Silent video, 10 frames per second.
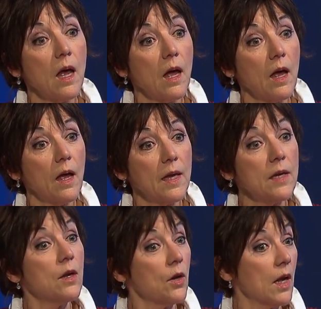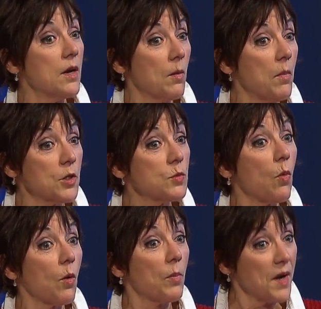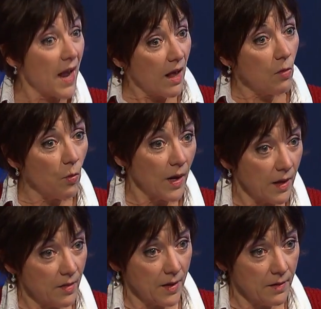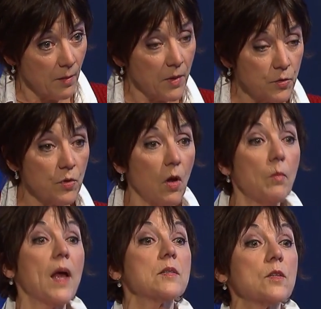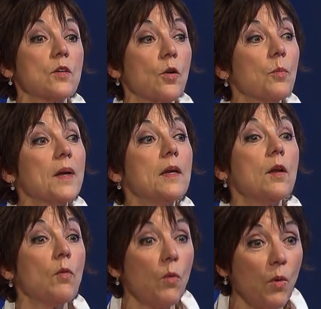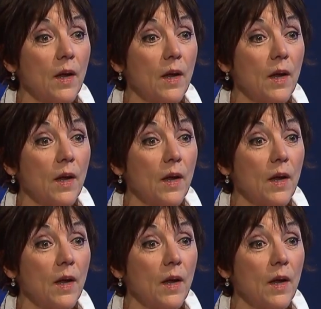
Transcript: uh, in a in a much more banal way than the Montreal Massacre, but in a,